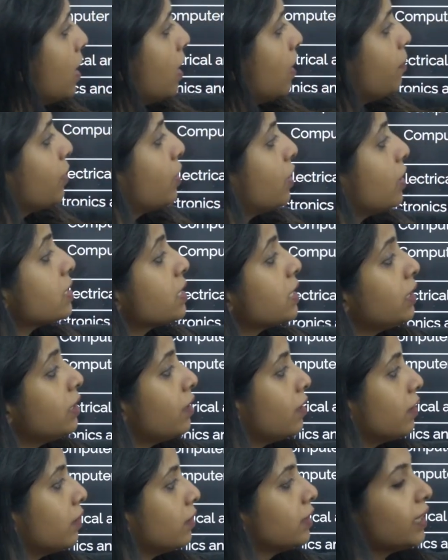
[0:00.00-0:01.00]
because
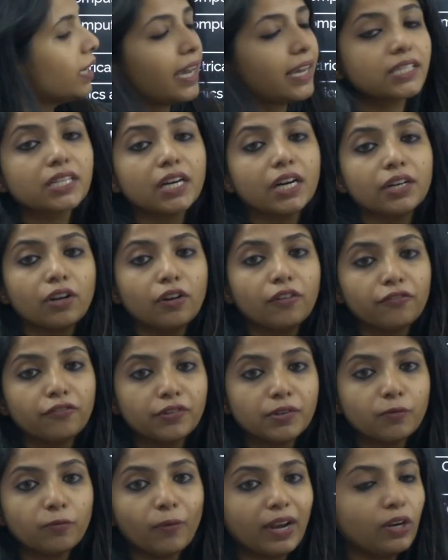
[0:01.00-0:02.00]
here the highest cutoff
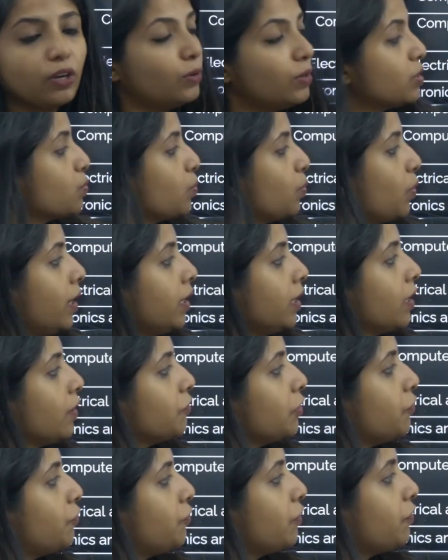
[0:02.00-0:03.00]
value is what
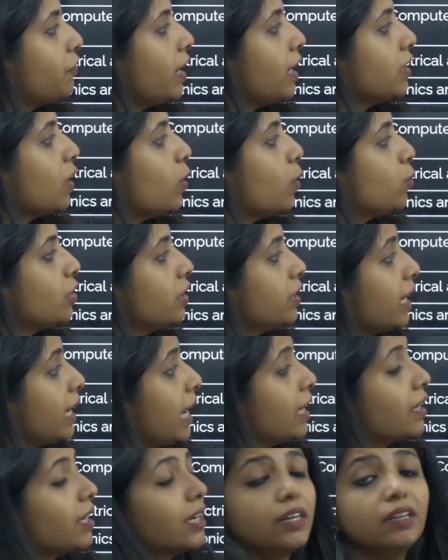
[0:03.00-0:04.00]

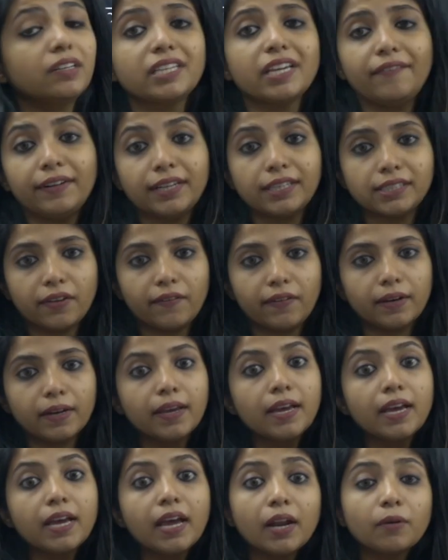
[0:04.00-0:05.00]
55,877
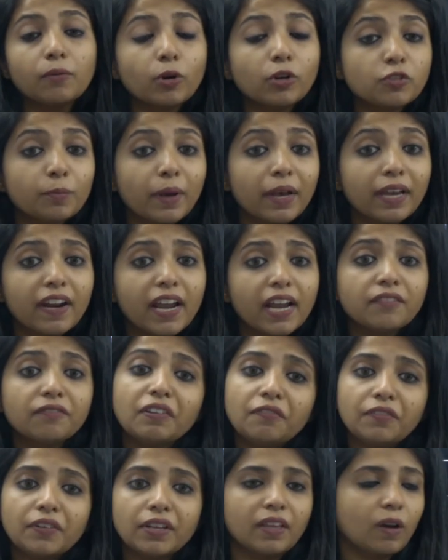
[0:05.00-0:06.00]
and what's my rank
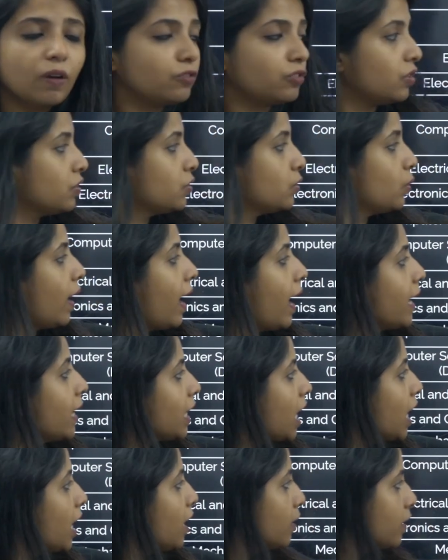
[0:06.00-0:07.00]
50,000 so I
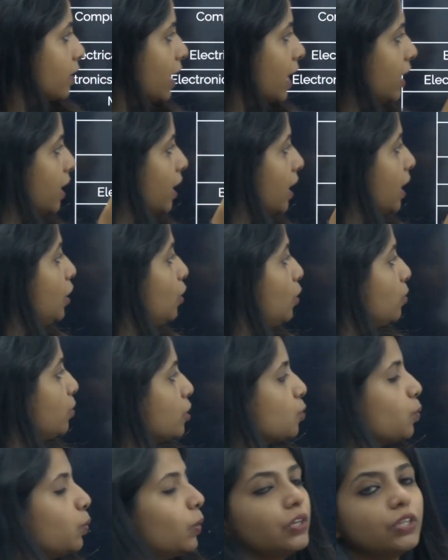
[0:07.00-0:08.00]
can get into this
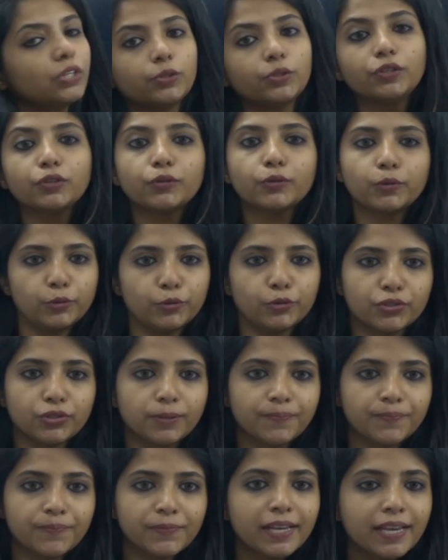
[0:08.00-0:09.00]
particular course
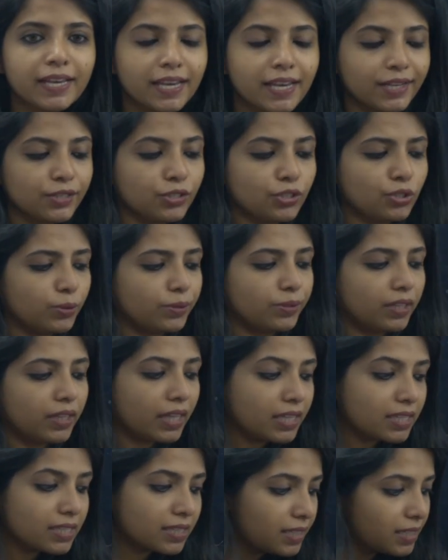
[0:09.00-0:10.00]
so
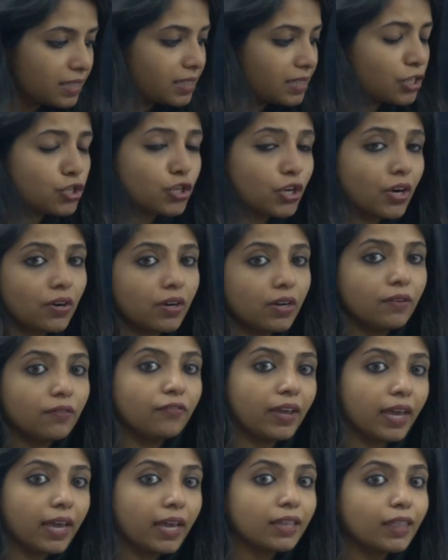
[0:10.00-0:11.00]
is this a general
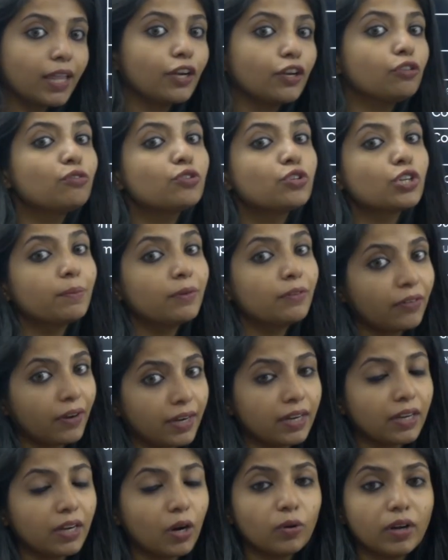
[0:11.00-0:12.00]
way that you should be
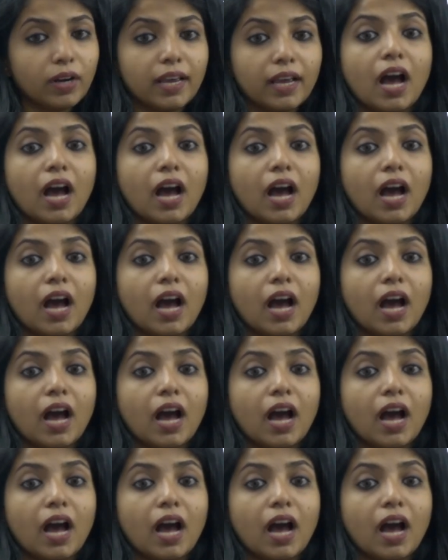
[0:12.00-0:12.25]
finding out like